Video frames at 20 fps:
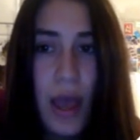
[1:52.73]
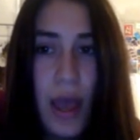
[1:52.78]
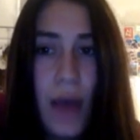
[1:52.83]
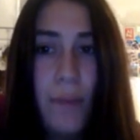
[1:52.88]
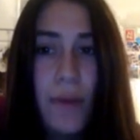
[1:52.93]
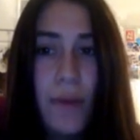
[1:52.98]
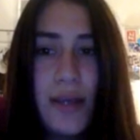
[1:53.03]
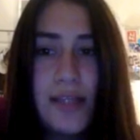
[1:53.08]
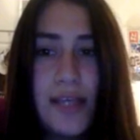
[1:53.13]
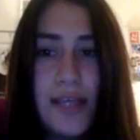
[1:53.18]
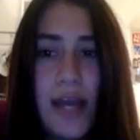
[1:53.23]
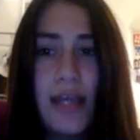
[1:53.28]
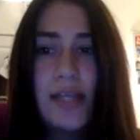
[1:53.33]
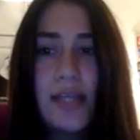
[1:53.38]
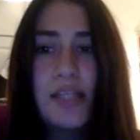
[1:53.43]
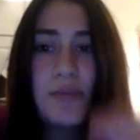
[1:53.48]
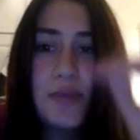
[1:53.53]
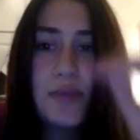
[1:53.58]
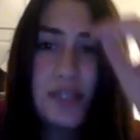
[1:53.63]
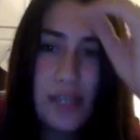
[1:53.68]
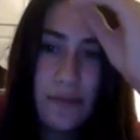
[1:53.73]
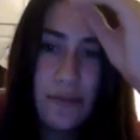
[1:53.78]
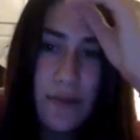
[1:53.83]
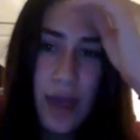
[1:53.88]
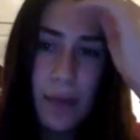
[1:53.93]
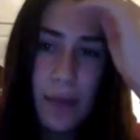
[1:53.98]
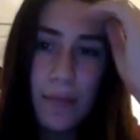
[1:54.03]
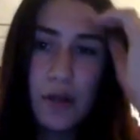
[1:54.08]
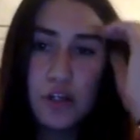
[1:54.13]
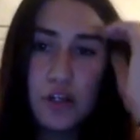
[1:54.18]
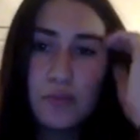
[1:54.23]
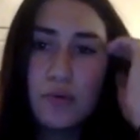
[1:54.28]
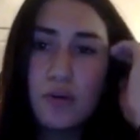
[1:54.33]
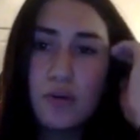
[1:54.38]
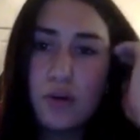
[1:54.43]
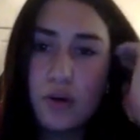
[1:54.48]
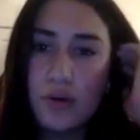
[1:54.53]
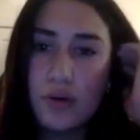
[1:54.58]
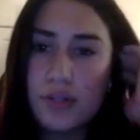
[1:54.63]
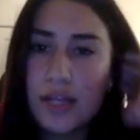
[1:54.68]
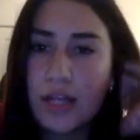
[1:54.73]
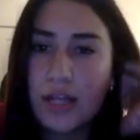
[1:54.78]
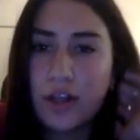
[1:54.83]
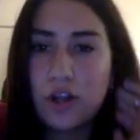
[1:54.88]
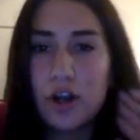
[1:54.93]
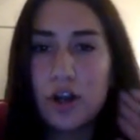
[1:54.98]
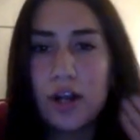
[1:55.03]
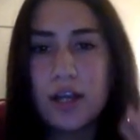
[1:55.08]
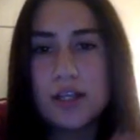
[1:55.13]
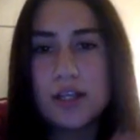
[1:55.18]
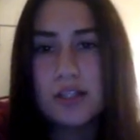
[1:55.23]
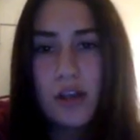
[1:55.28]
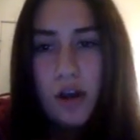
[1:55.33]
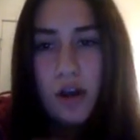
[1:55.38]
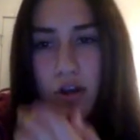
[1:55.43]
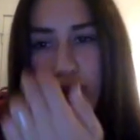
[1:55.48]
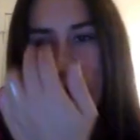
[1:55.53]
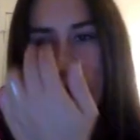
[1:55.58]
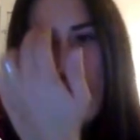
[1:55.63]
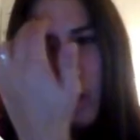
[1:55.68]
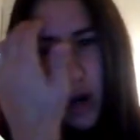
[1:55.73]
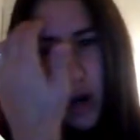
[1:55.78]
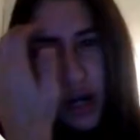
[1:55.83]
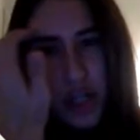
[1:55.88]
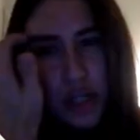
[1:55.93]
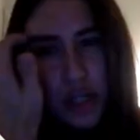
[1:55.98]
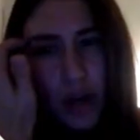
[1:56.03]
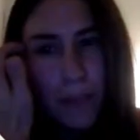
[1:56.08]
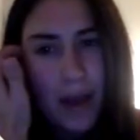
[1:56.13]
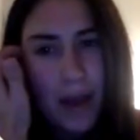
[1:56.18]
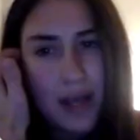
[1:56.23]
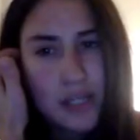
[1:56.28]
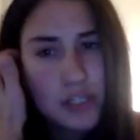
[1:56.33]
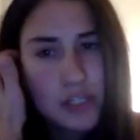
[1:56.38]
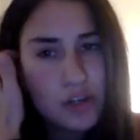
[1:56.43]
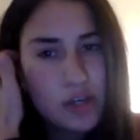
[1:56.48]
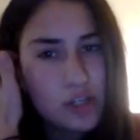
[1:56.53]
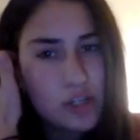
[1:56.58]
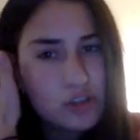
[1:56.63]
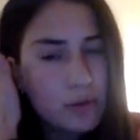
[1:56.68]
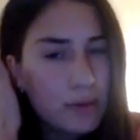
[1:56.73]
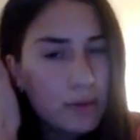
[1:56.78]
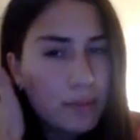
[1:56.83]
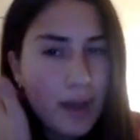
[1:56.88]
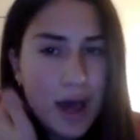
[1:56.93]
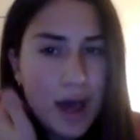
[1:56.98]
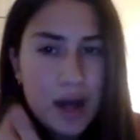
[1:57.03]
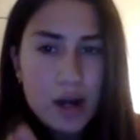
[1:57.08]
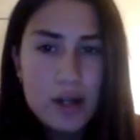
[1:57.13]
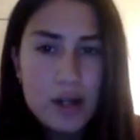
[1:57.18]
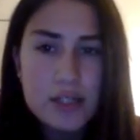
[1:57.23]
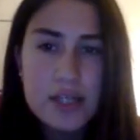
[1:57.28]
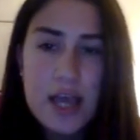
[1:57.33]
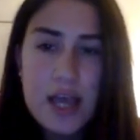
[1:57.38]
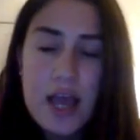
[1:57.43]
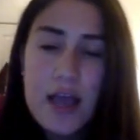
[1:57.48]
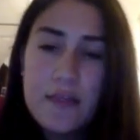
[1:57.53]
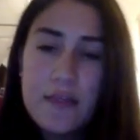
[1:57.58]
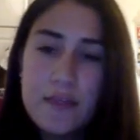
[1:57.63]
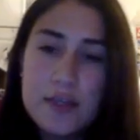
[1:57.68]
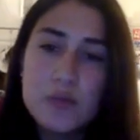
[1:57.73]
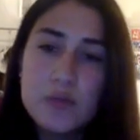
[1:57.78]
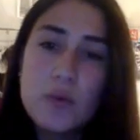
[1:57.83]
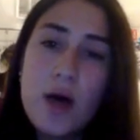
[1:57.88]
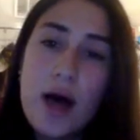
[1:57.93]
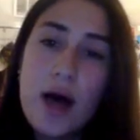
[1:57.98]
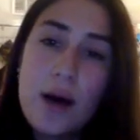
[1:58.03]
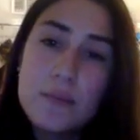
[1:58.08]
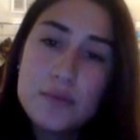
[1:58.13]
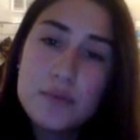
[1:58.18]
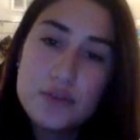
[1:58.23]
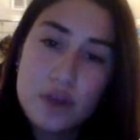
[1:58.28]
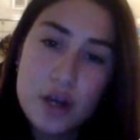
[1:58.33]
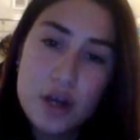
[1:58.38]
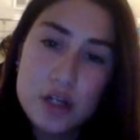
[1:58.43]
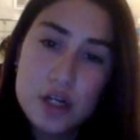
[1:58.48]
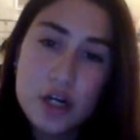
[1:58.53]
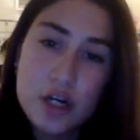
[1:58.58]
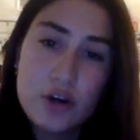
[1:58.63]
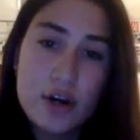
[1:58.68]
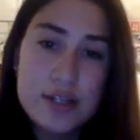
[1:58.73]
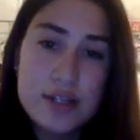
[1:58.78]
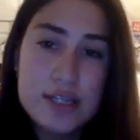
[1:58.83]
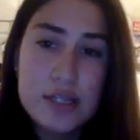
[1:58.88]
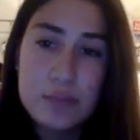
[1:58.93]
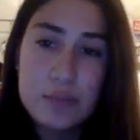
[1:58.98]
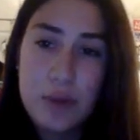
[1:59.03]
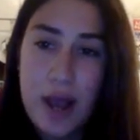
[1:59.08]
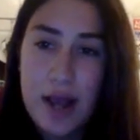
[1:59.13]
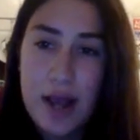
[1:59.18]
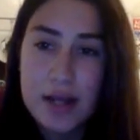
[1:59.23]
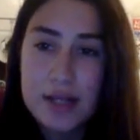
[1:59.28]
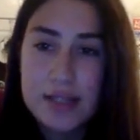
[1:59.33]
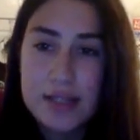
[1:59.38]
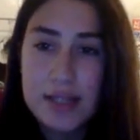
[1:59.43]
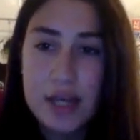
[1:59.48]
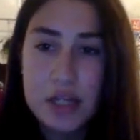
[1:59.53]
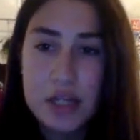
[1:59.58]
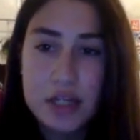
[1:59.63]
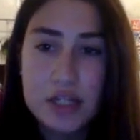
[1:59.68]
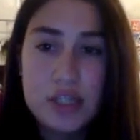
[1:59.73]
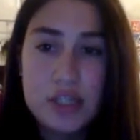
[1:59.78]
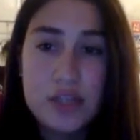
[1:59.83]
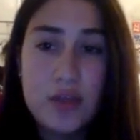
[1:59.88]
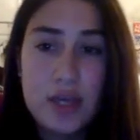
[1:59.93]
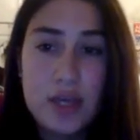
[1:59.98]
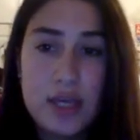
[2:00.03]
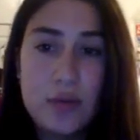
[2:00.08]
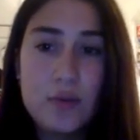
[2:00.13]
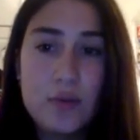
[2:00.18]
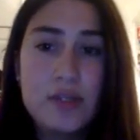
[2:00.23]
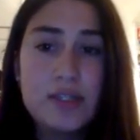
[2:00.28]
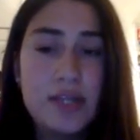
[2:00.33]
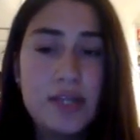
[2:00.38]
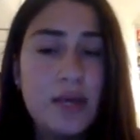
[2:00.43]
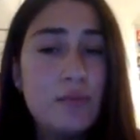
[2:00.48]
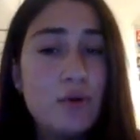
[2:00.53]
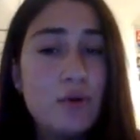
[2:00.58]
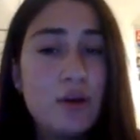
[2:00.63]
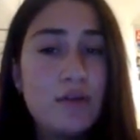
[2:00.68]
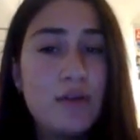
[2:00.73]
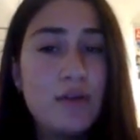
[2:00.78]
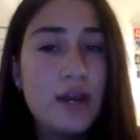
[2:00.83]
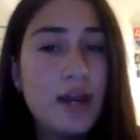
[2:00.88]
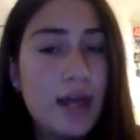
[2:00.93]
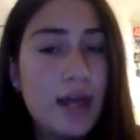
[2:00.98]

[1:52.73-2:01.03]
By setting specific, measurable goals like learning a song's chords or mastering strumming patterns, this will help structure Chris's practice sessions so that he will stay motivated